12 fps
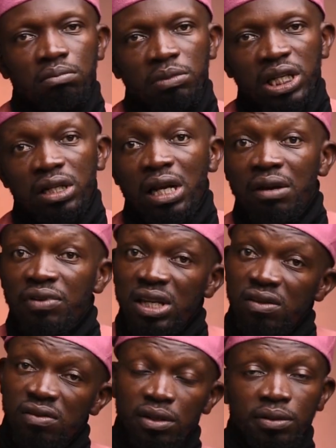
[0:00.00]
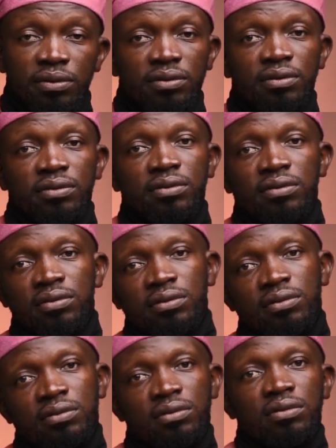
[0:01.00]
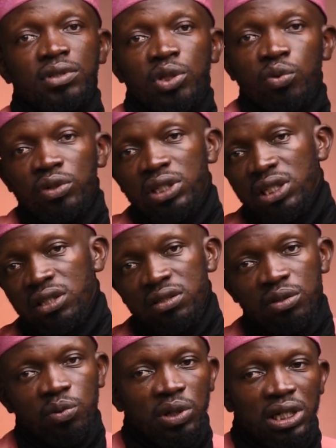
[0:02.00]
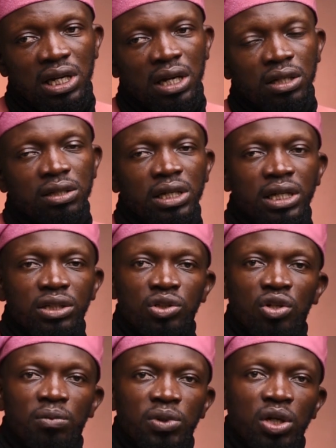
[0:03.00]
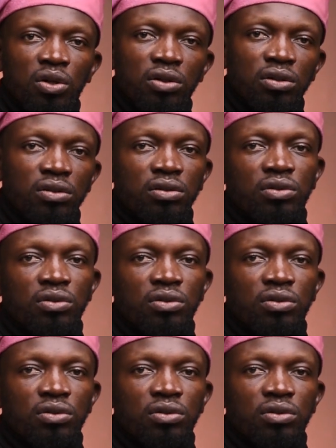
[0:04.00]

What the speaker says: Make life easy. Do it the easy way and get the job done.